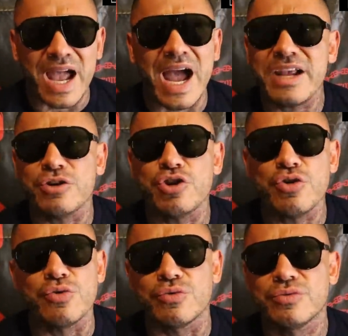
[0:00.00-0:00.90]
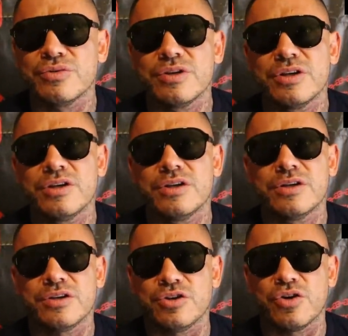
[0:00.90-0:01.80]
I knew,
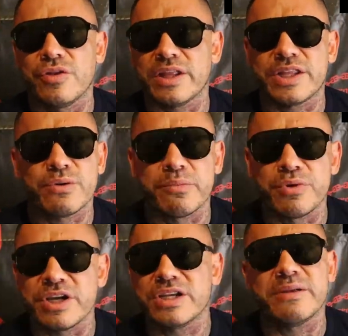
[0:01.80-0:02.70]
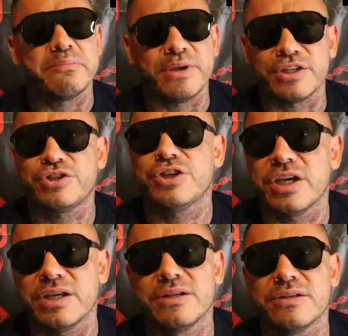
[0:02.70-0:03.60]
you know, that they were bringing in big
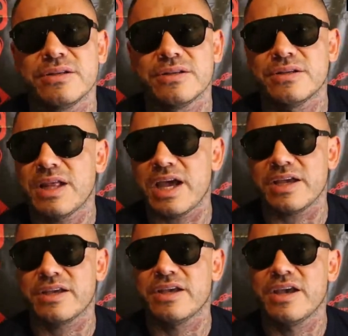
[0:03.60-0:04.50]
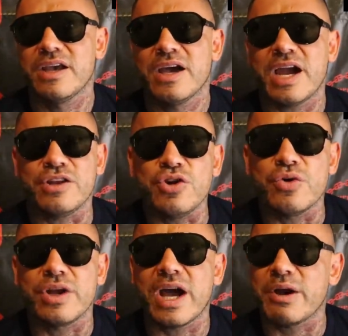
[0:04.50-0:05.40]
shit. Like, I
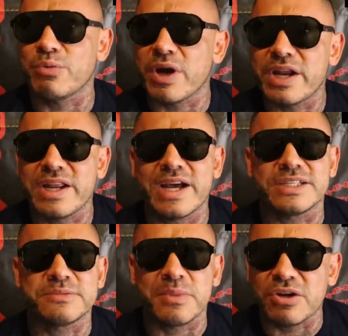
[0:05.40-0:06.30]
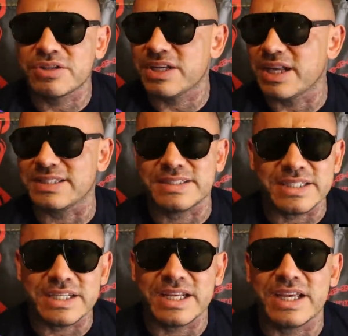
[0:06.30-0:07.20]
knew it. I read it. I smelt it. I
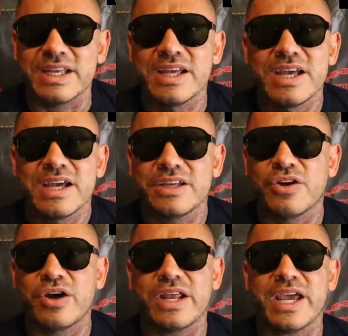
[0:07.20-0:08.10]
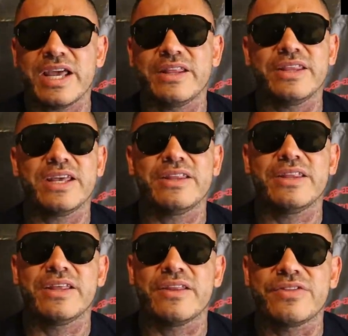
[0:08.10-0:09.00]
seen it. You know, and,
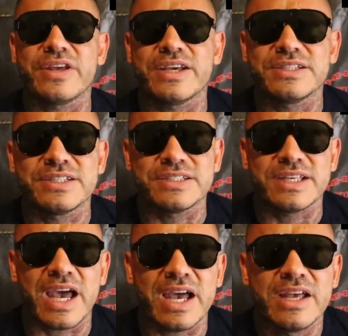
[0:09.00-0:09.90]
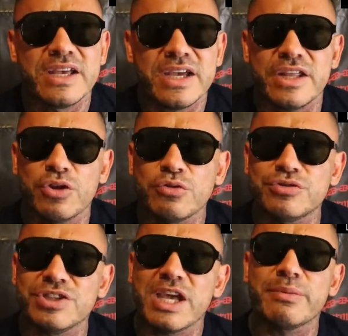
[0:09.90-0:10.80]
and, the thing is, is that in
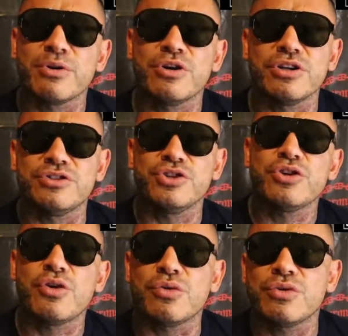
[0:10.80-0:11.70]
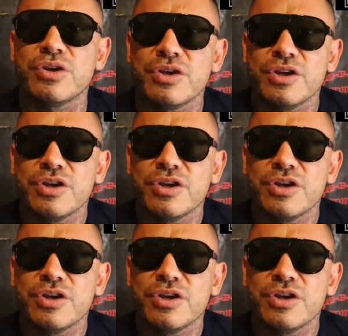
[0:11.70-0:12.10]
those neighborhoods, you don't,